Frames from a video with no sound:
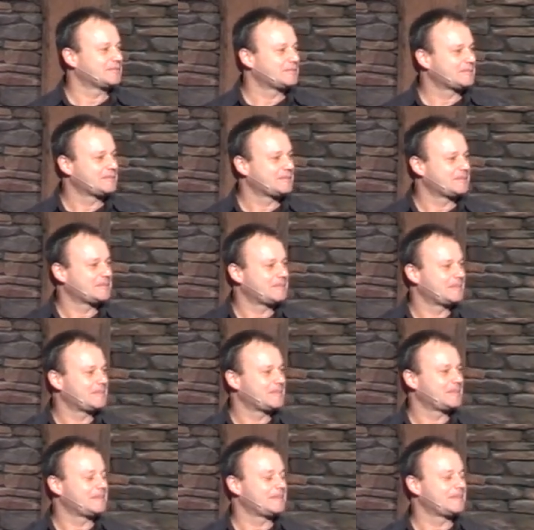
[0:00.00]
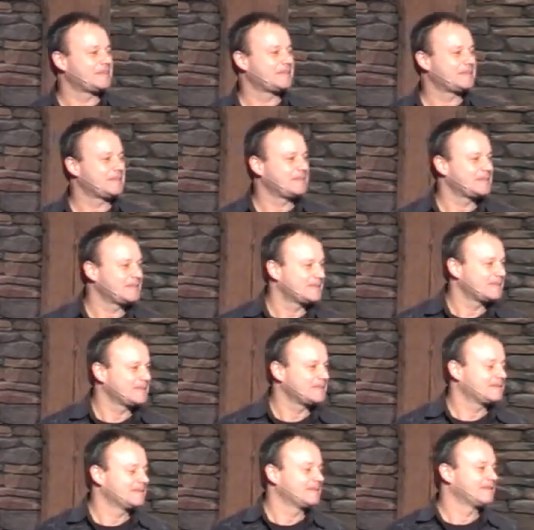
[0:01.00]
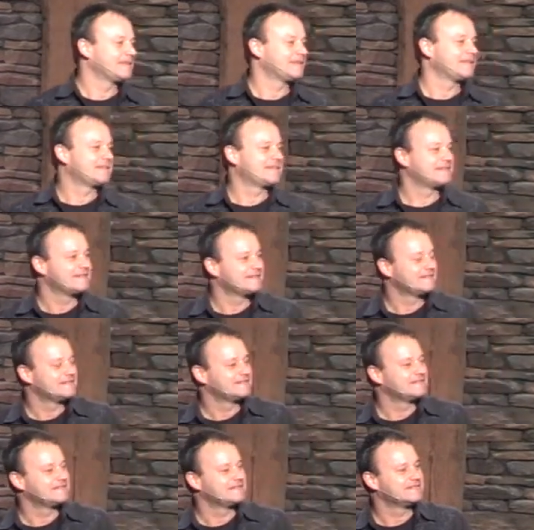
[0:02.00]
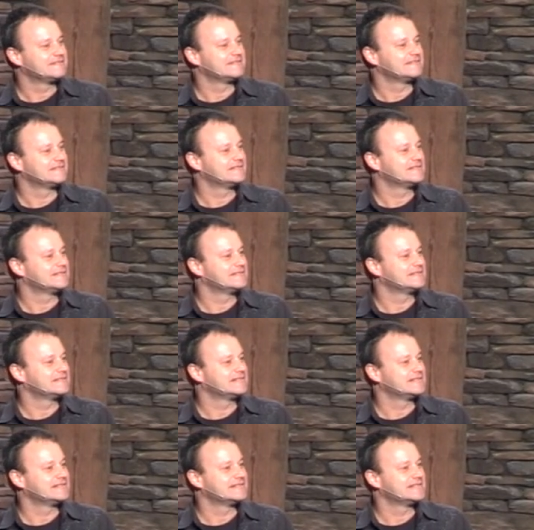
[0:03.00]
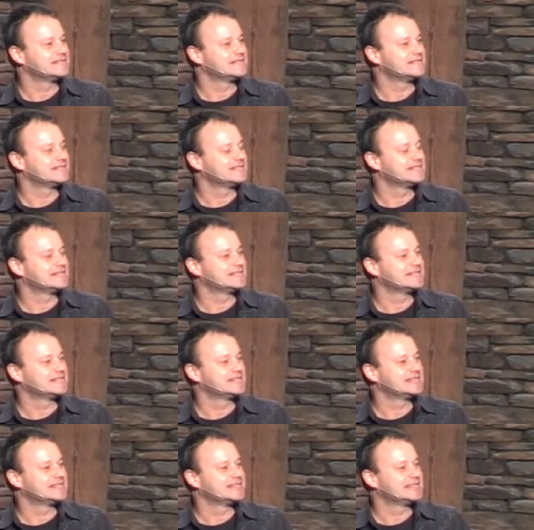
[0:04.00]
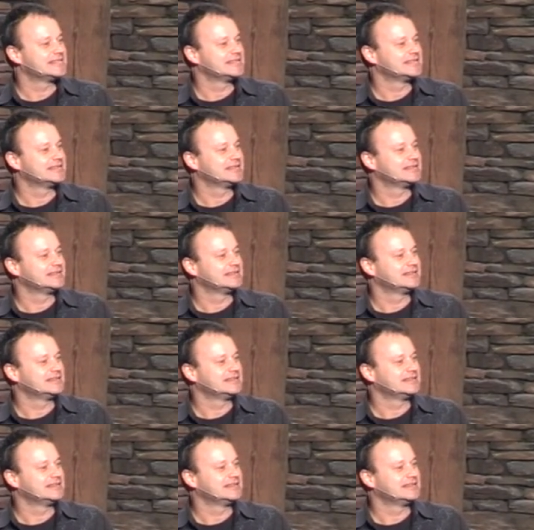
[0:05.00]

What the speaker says: Nothing is said.